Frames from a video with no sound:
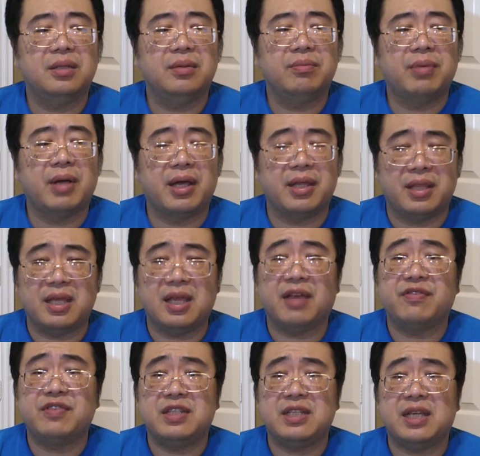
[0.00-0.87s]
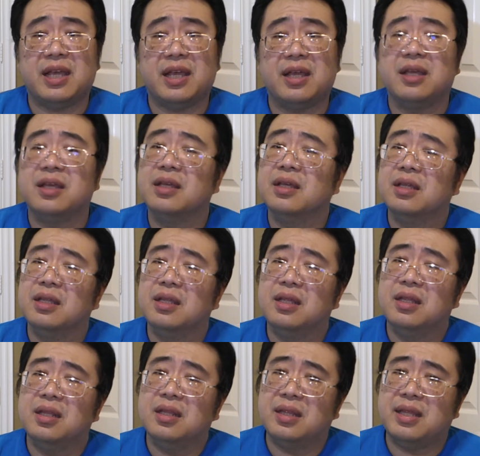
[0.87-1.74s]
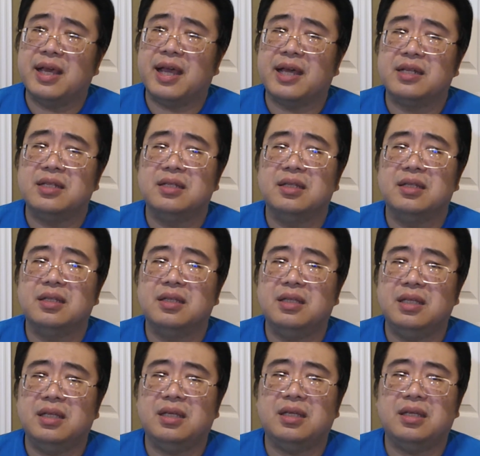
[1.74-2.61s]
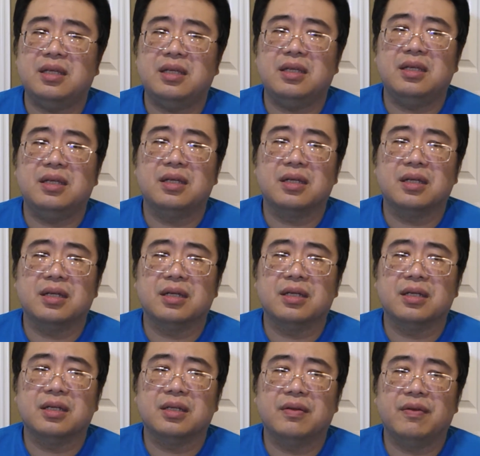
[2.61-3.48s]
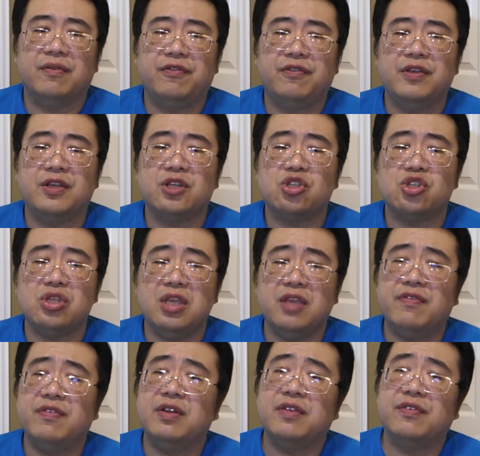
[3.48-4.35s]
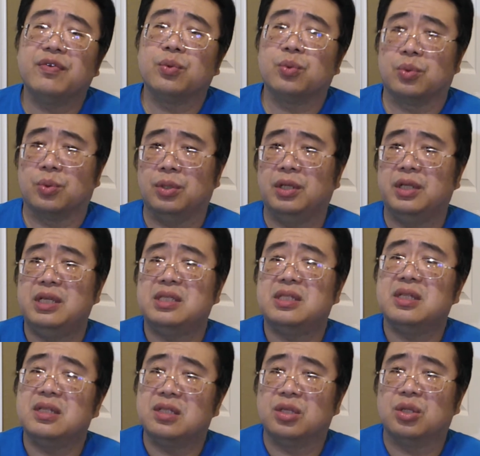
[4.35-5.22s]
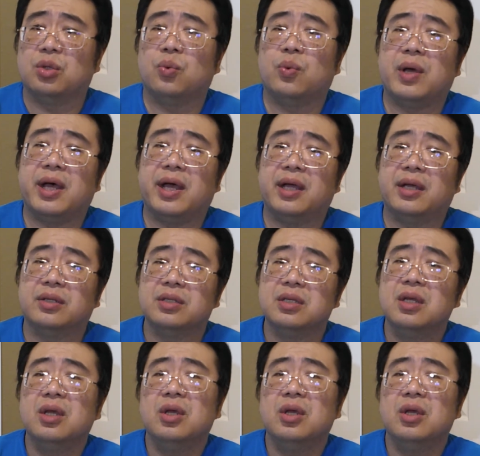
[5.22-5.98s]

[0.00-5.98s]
by the FDA that the fish, even if it were released into the wild,